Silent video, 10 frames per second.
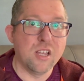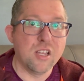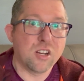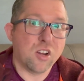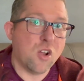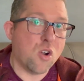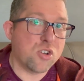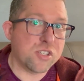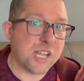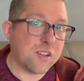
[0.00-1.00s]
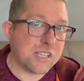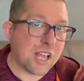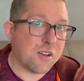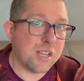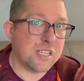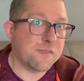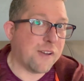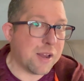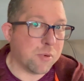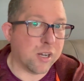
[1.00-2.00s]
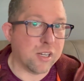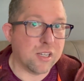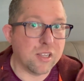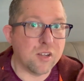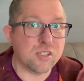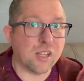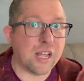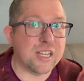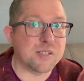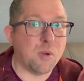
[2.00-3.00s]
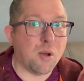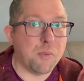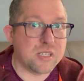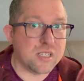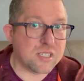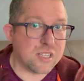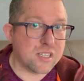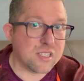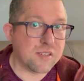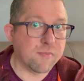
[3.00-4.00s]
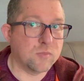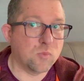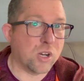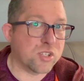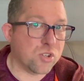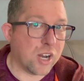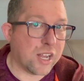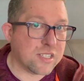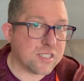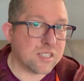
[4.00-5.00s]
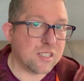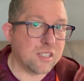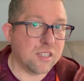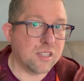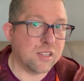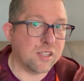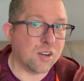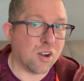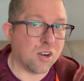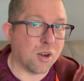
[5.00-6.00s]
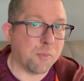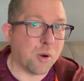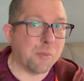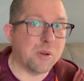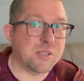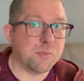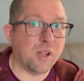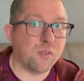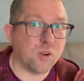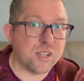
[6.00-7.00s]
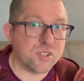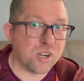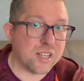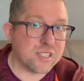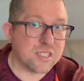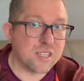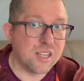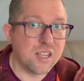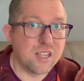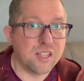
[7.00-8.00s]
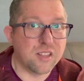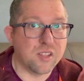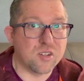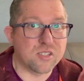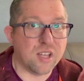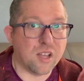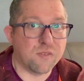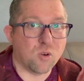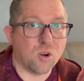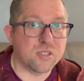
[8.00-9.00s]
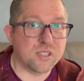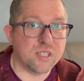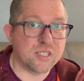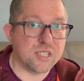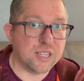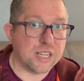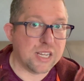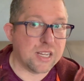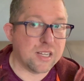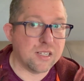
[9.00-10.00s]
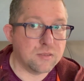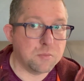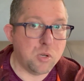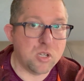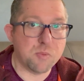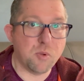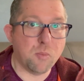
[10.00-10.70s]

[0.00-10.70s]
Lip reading: Kenosha's downtown is vibrant. There's a lot of small businesses, restaurants. There are apartments above the restaurants. There's, of course, the city municipal